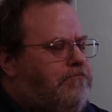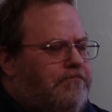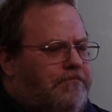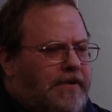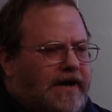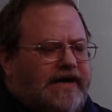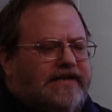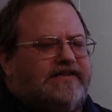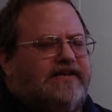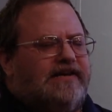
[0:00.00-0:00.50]

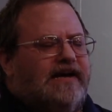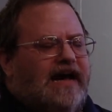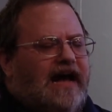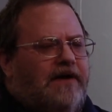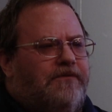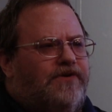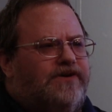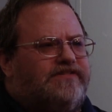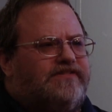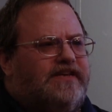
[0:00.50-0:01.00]
but I
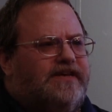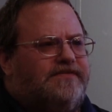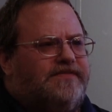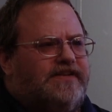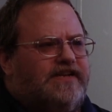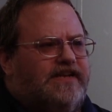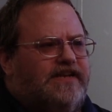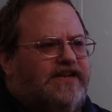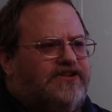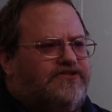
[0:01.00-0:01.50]
was given
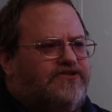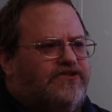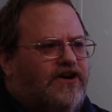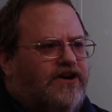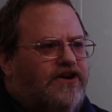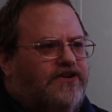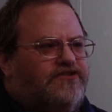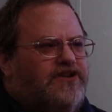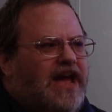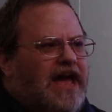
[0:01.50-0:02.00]
the
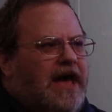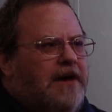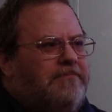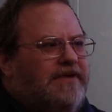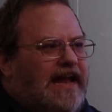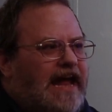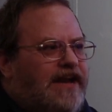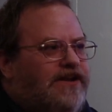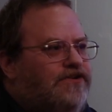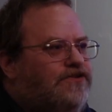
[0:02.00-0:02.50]
discharge.
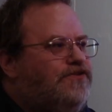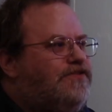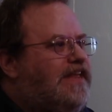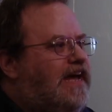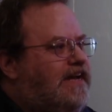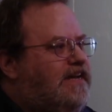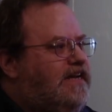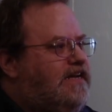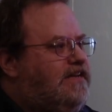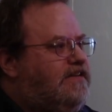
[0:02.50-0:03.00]
But I knew
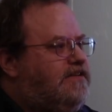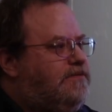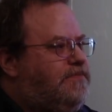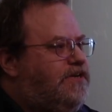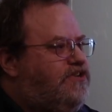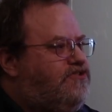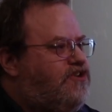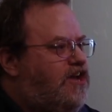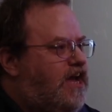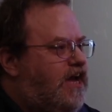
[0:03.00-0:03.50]
that needed to
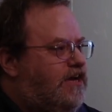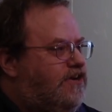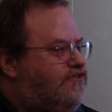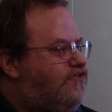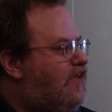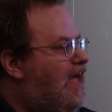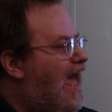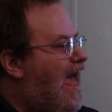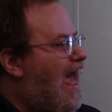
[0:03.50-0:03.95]
be changed.